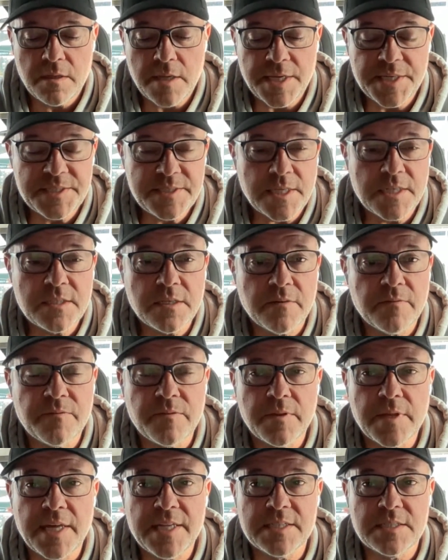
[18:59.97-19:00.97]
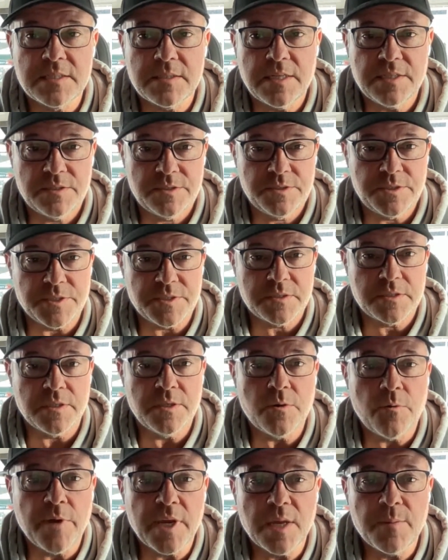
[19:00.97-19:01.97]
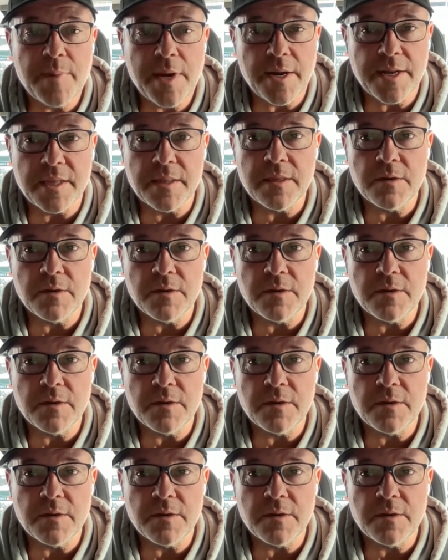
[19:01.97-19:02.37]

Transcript: incentive as just to knowing about it